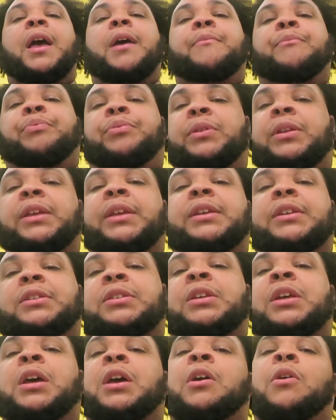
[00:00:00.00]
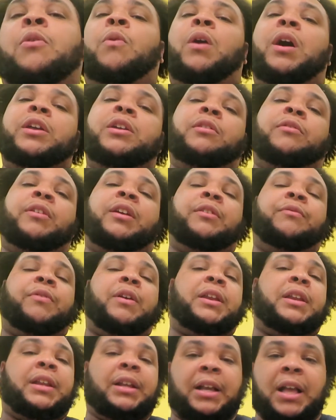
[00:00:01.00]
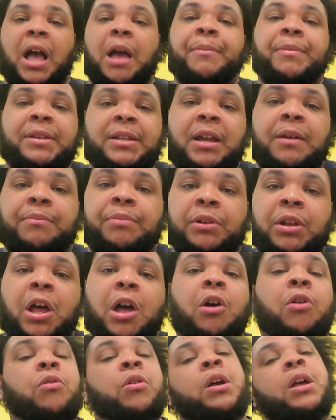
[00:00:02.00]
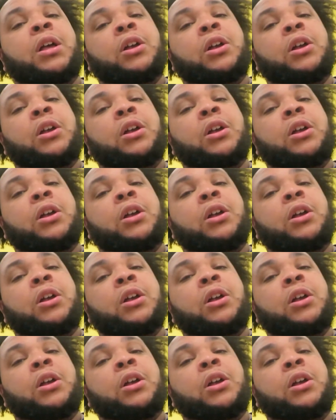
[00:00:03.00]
And please, while you're getting ready to comment down below,